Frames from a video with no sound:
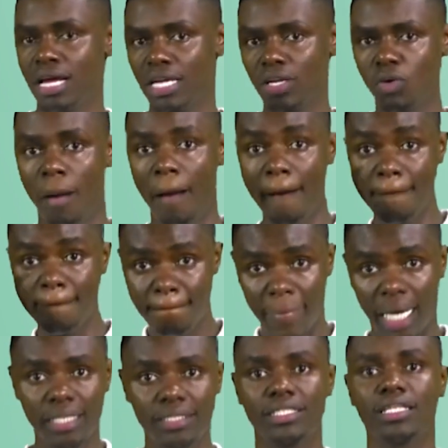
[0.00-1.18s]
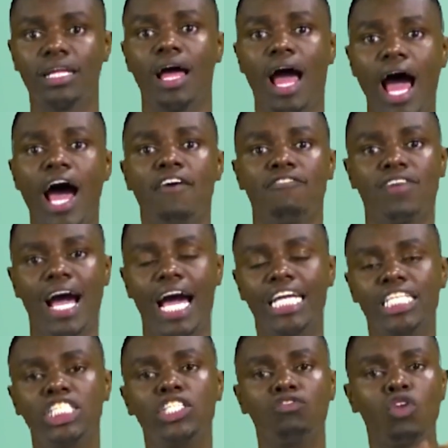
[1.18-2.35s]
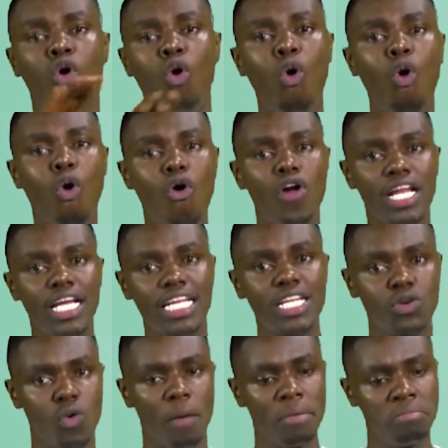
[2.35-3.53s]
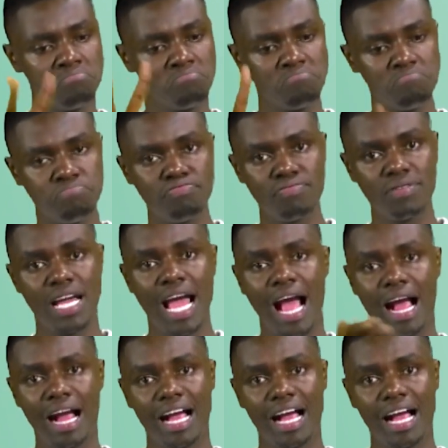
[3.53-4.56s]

a client is required to have met the approved curriculum requirements.